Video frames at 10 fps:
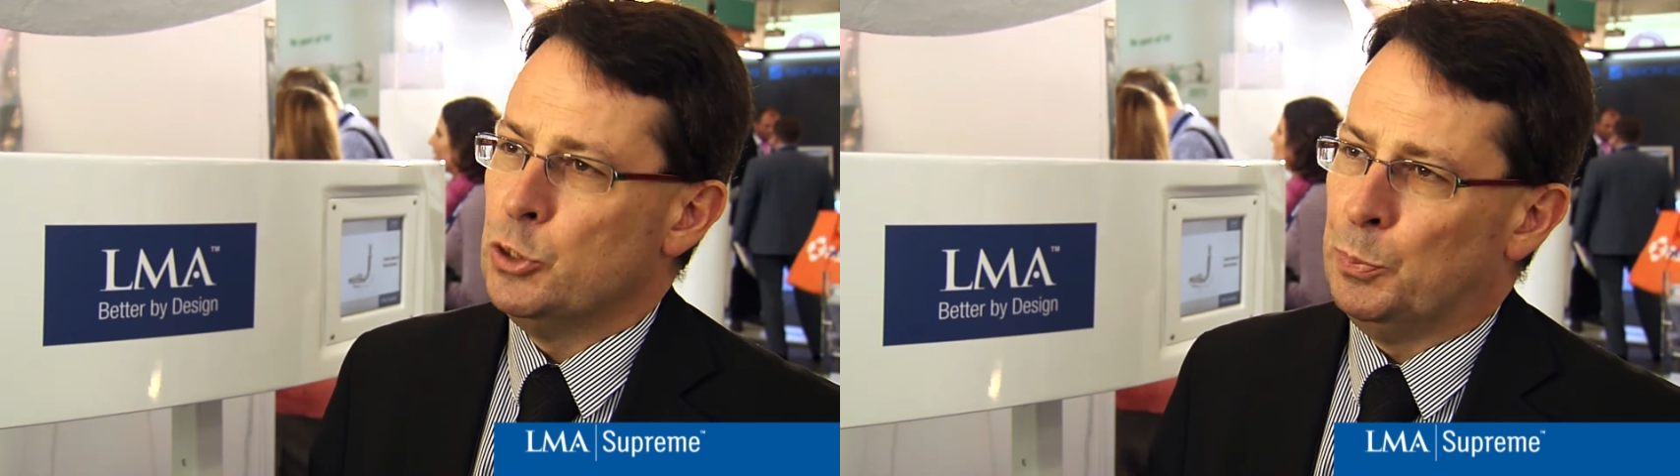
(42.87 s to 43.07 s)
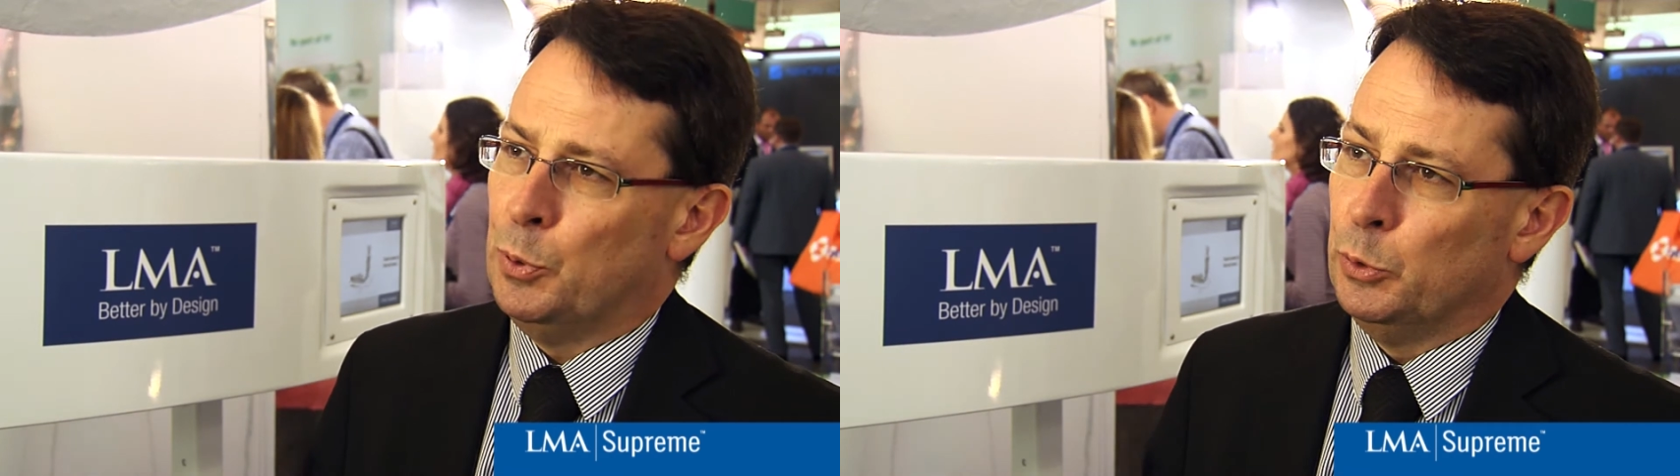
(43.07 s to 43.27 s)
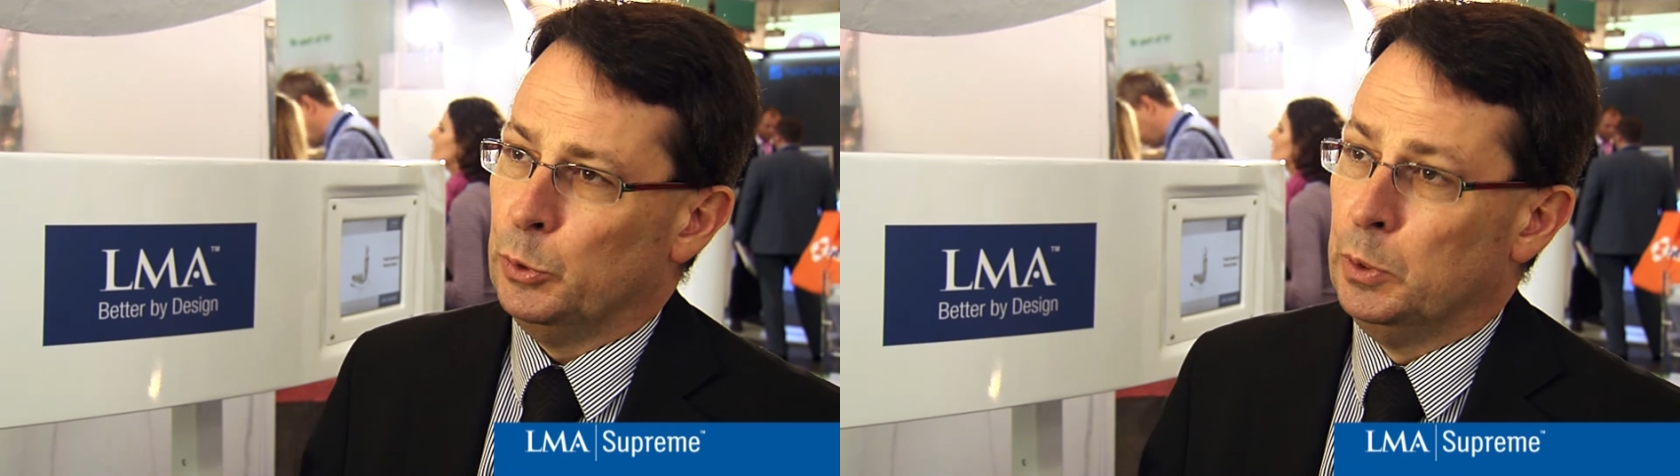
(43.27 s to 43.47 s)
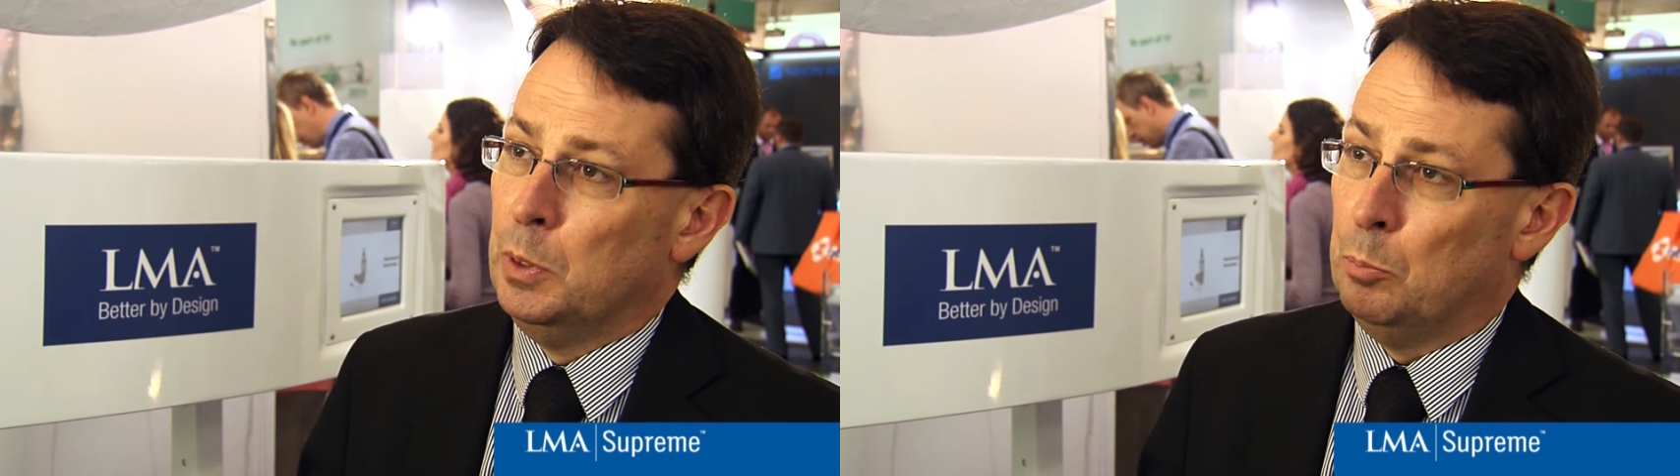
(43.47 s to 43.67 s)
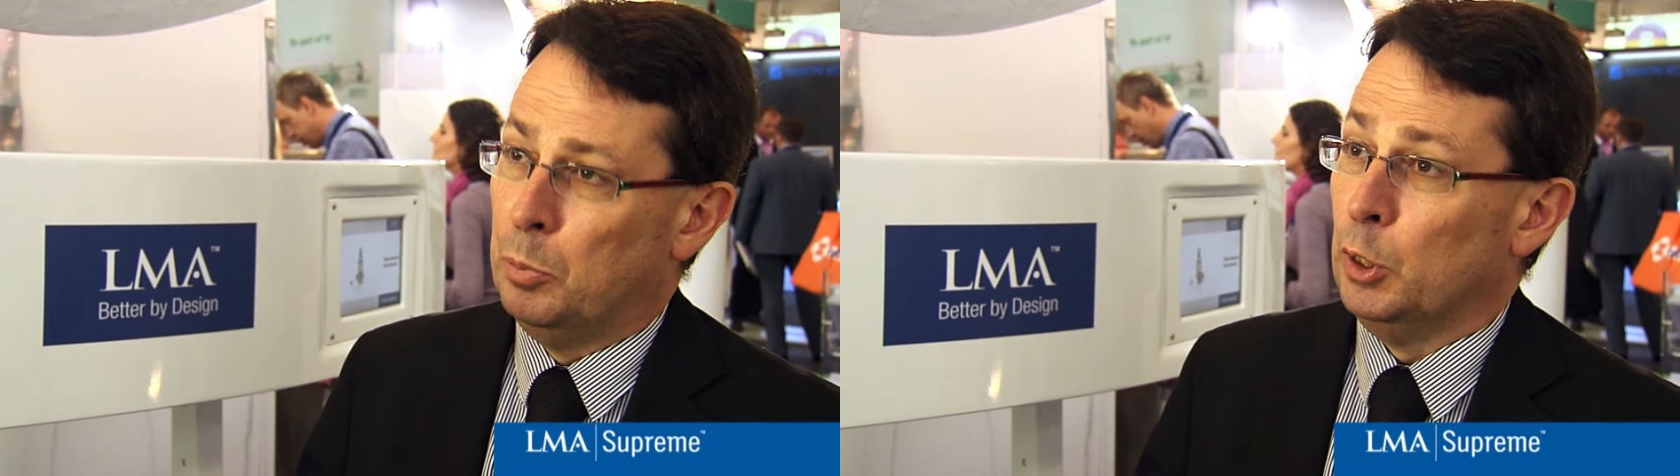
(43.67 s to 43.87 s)
to pool
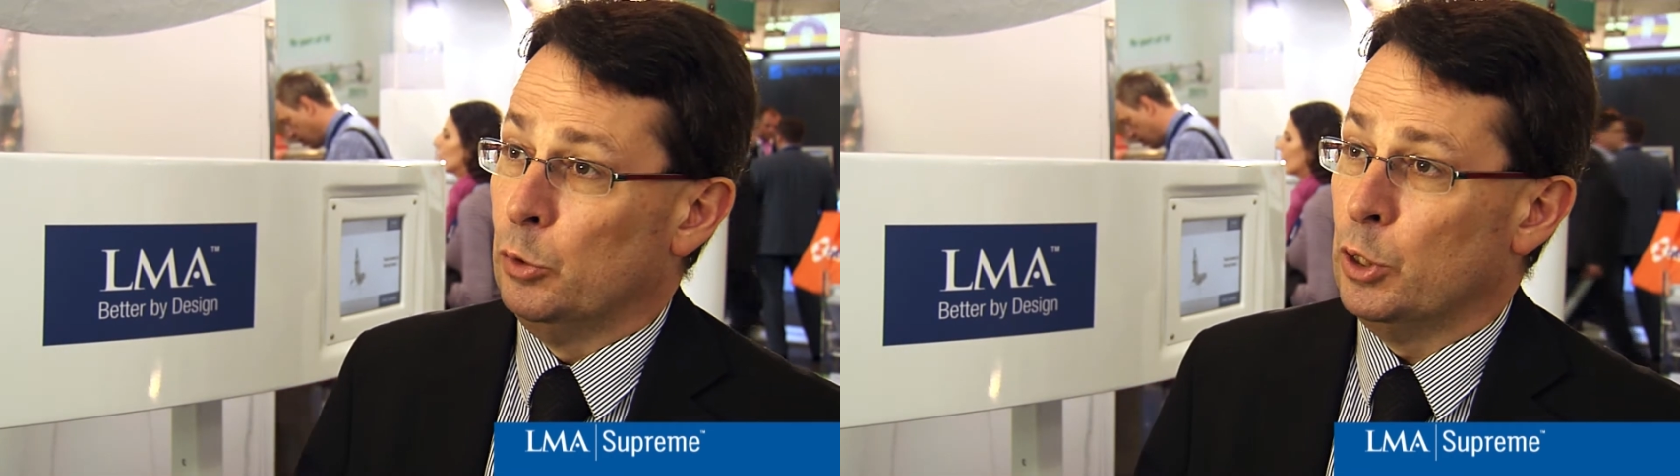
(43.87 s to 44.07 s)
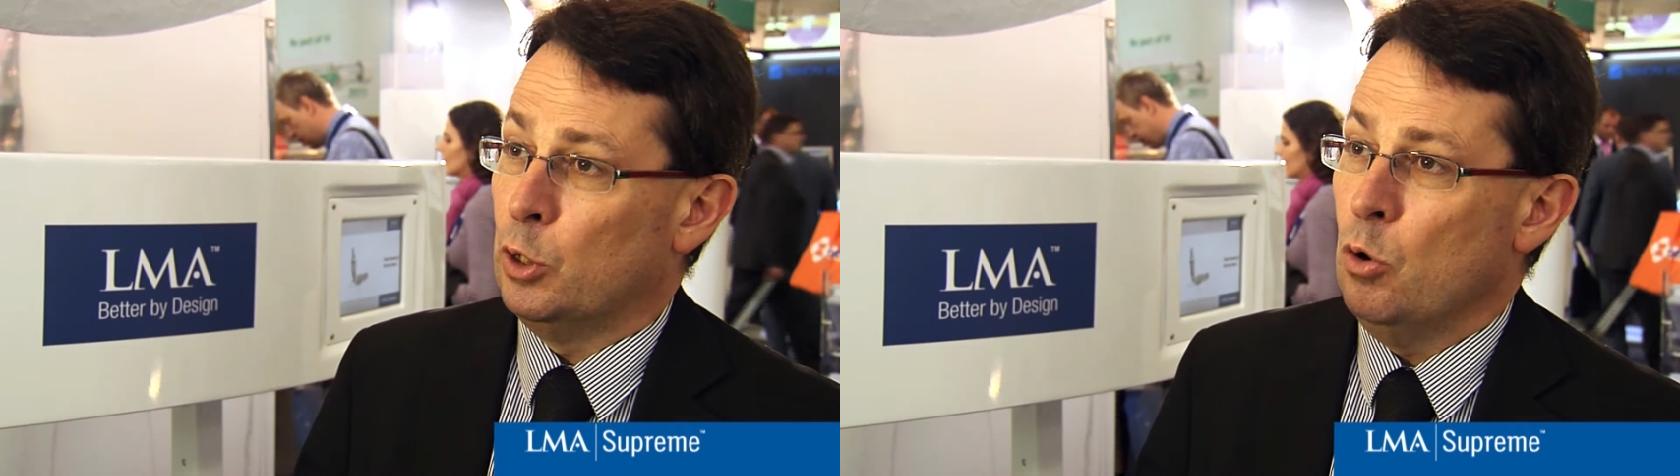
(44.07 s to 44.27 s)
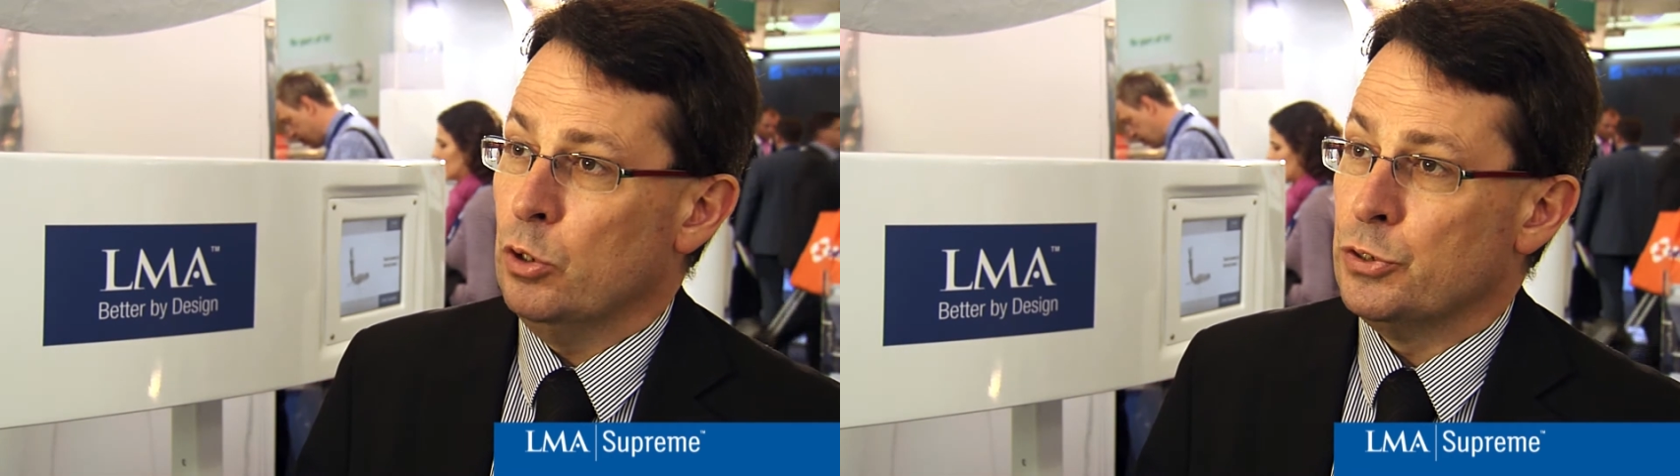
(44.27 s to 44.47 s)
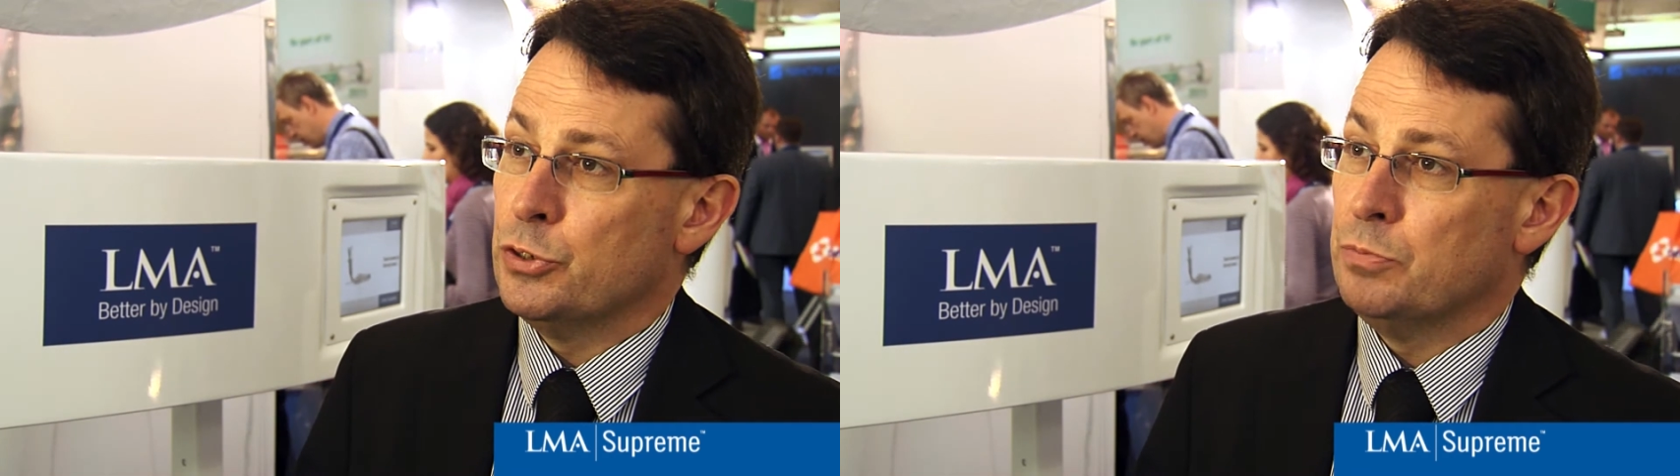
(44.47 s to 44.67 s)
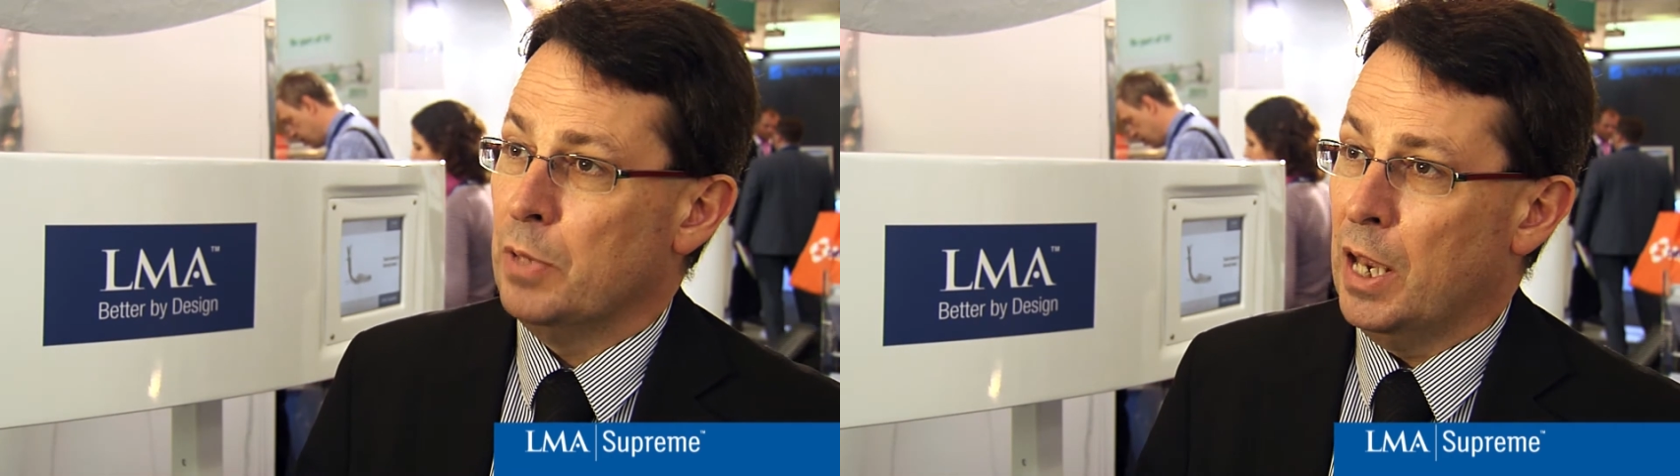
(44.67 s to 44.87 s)
below the cords,